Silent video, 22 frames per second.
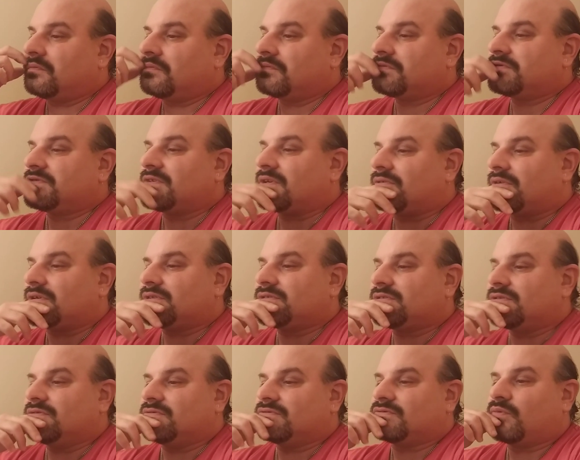
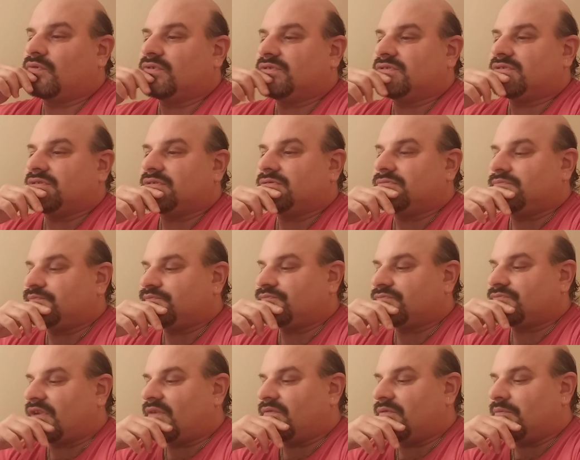cigarettes, those ones that
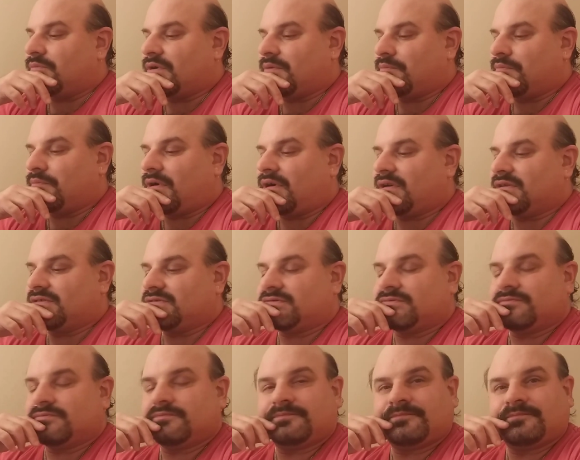everybody buys.